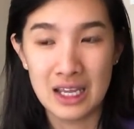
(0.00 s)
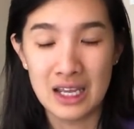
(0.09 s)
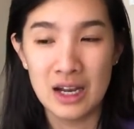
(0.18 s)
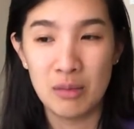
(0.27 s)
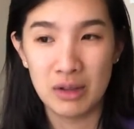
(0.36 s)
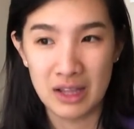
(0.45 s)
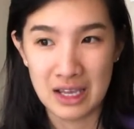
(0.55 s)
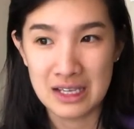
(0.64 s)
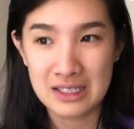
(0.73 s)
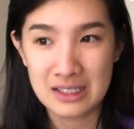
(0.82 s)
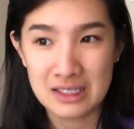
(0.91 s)
in a
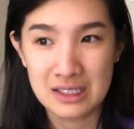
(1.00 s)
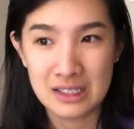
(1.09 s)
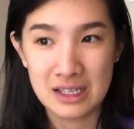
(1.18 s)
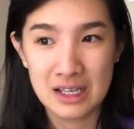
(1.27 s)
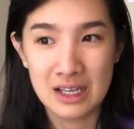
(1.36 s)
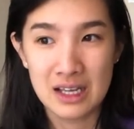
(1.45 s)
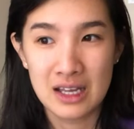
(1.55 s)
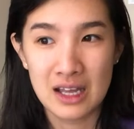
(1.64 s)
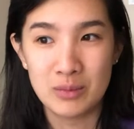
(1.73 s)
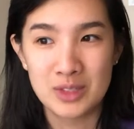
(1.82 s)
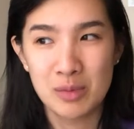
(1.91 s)
place
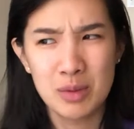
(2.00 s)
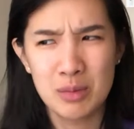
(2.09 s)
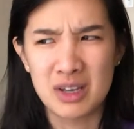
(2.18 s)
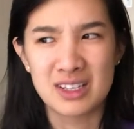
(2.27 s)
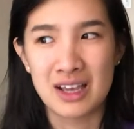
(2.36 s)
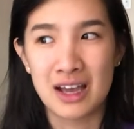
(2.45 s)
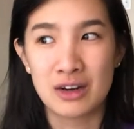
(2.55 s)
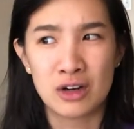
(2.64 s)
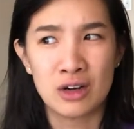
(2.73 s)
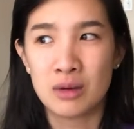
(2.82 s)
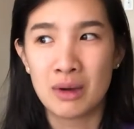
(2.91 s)
simply because I had
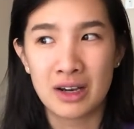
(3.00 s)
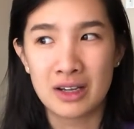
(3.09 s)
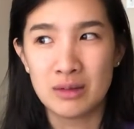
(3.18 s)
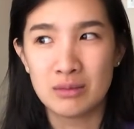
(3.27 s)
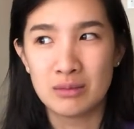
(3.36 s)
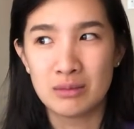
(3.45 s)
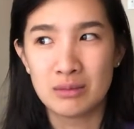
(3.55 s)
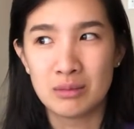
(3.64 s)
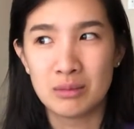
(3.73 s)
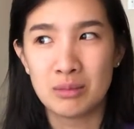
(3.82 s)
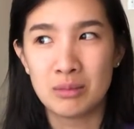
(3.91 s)
heard about it
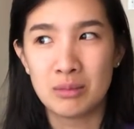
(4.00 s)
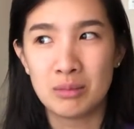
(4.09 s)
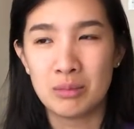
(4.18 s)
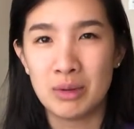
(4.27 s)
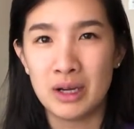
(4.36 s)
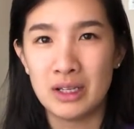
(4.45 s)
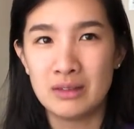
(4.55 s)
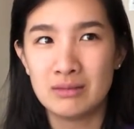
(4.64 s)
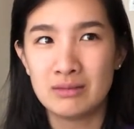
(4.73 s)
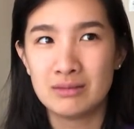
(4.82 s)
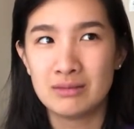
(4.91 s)
but
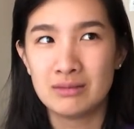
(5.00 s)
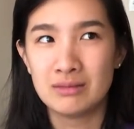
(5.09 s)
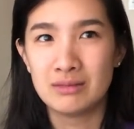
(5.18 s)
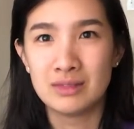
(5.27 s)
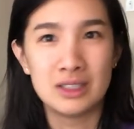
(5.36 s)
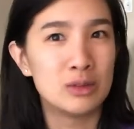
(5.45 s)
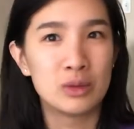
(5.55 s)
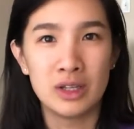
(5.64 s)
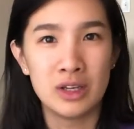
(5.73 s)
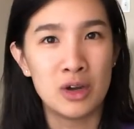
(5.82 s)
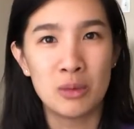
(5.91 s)
didn't
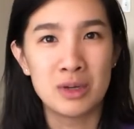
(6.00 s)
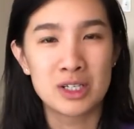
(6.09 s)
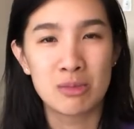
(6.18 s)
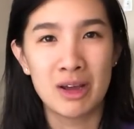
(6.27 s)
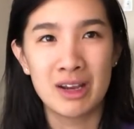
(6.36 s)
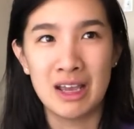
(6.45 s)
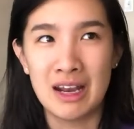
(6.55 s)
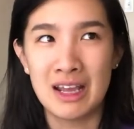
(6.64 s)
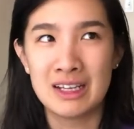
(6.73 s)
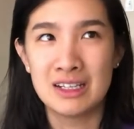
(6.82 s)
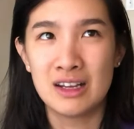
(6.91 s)
really know much about it,
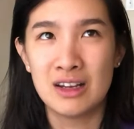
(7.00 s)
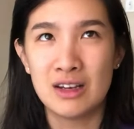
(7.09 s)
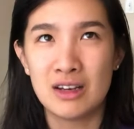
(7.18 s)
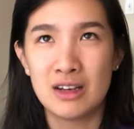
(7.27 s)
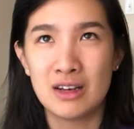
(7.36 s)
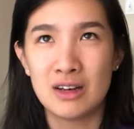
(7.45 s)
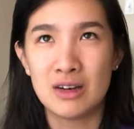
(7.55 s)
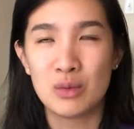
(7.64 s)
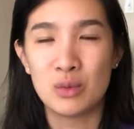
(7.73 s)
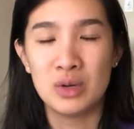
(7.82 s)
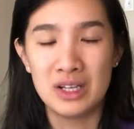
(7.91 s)
and I didn't
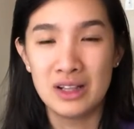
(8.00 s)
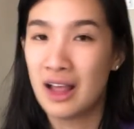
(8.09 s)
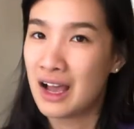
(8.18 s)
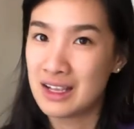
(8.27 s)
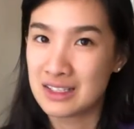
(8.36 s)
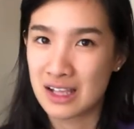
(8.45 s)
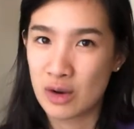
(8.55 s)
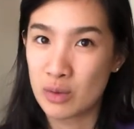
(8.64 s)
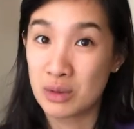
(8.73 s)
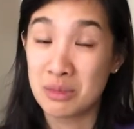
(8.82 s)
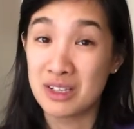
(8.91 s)
realize that
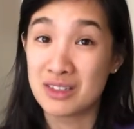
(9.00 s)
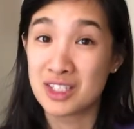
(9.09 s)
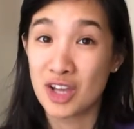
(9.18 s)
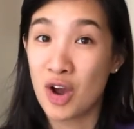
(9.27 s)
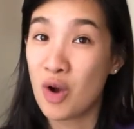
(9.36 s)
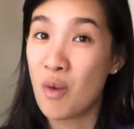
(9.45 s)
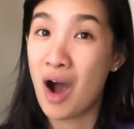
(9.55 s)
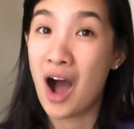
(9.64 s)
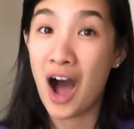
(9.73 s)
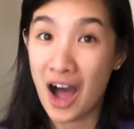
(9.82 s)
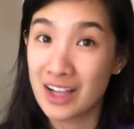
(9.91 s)
it would be so
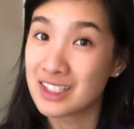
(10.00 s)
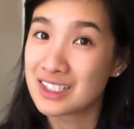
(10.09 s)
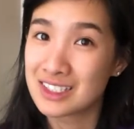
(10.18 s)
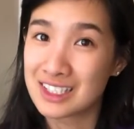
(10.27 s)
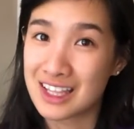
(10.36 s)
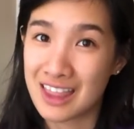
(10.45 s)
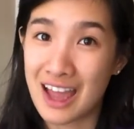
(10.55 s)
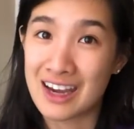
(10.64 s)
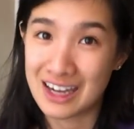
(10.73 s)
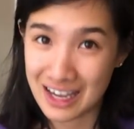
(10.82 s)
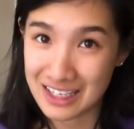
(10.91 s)
hot
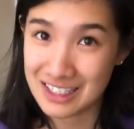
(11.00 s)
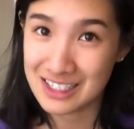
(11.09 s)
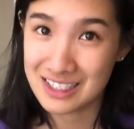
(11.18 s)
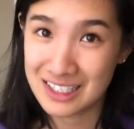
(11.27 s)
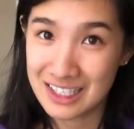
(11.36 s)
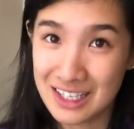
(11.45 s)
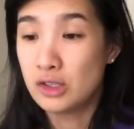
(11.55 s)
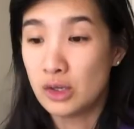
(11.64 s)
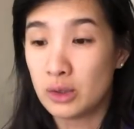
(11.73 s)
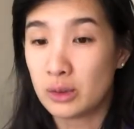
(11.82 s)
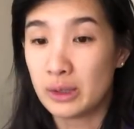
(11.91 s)
that night.
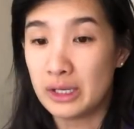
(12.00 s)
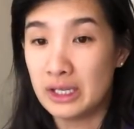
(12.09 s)
So